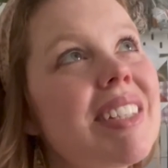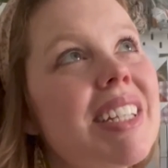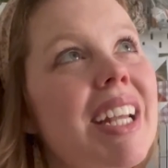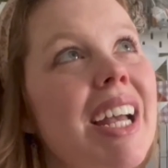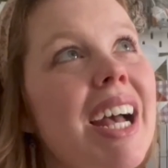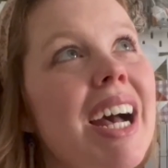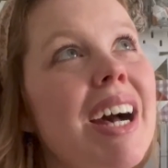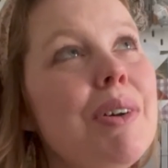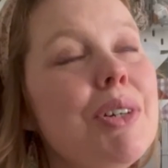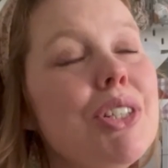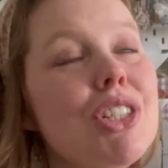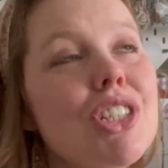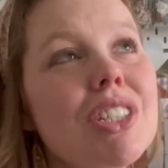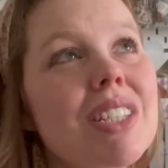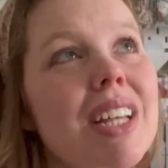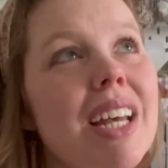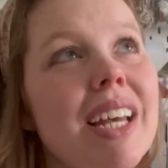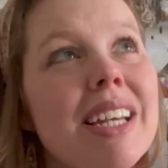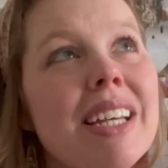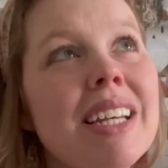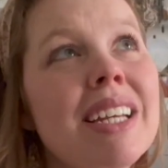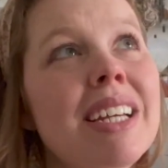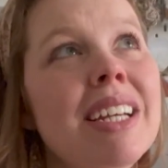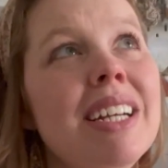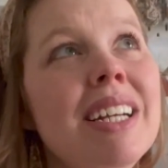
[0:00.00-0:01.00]
I was just
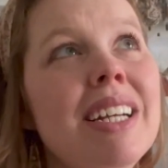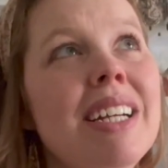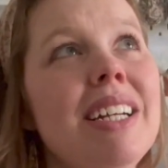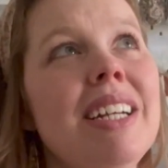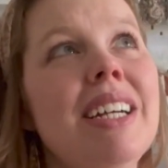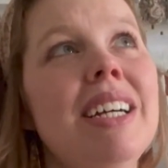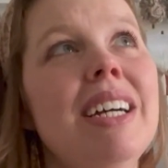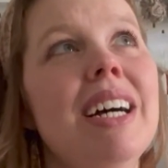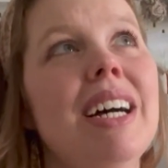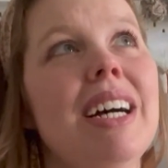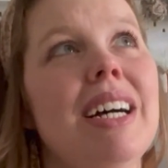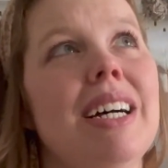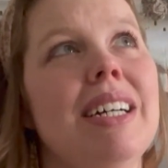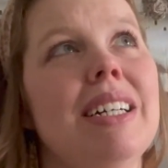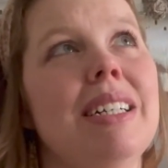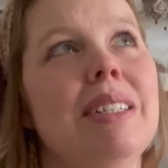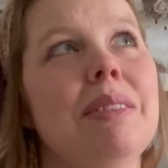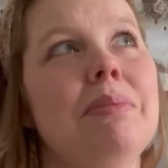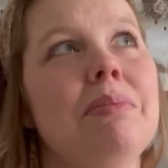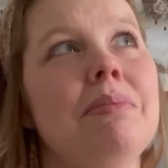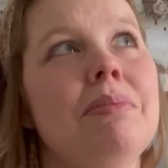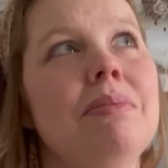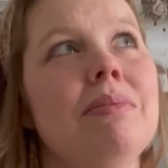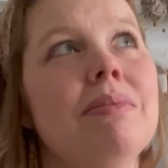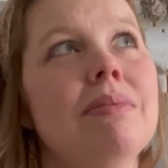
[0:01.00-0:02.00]
like,
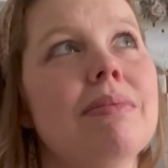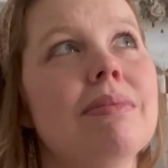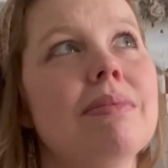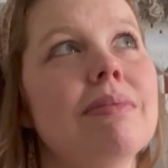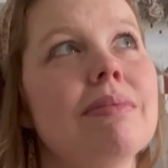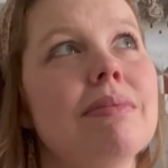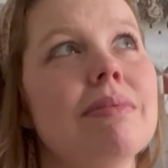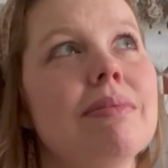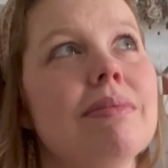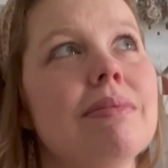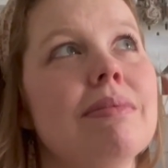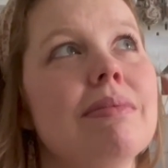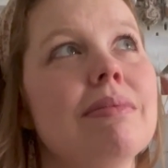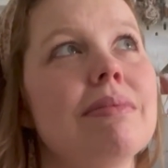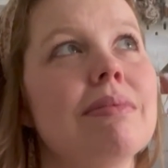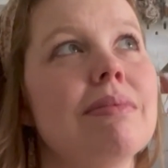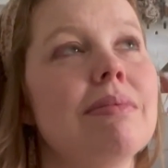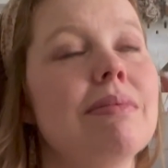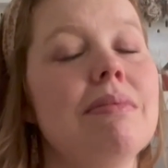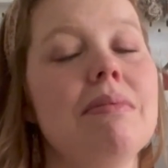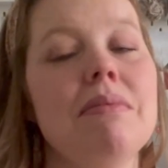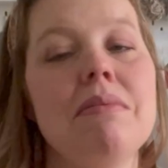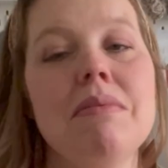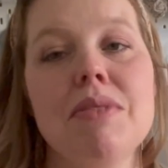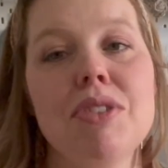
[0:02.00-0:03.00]
um,
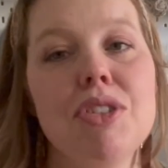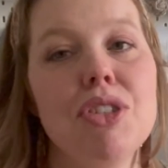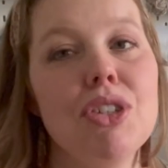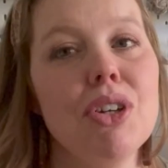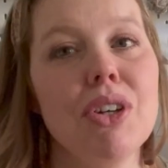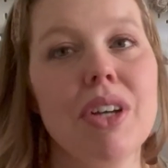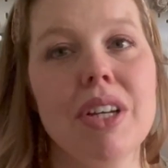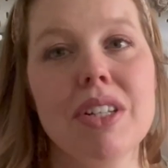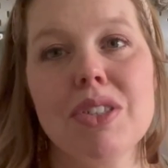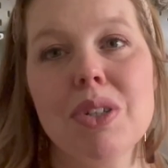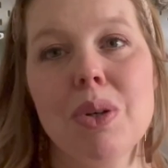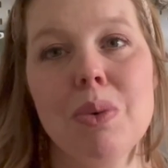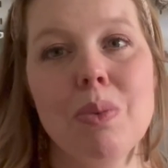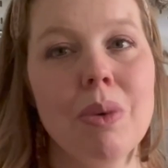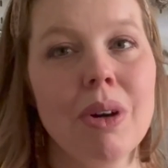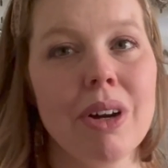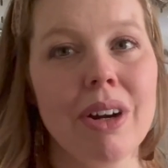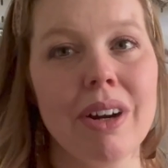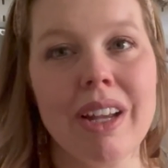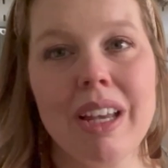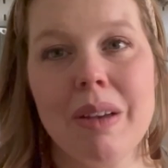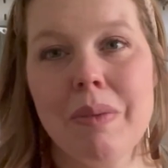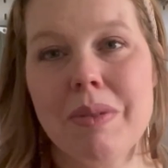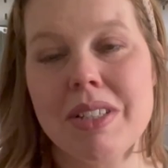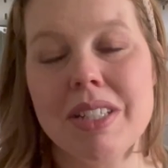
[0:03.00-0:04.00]
took it to work. It was